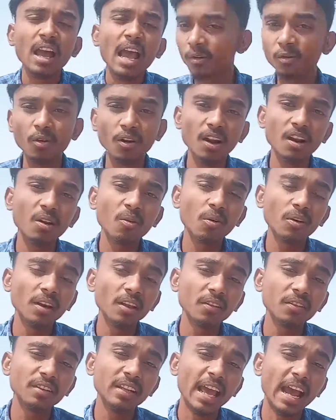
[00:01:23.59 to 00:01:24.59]
You're gonna
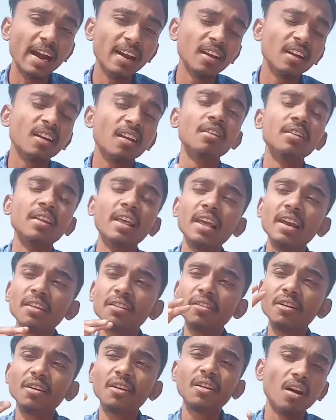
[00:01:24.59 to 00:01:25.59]
notice that there is
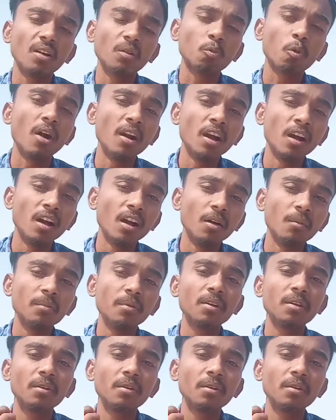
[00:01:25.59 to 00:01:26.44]
a column,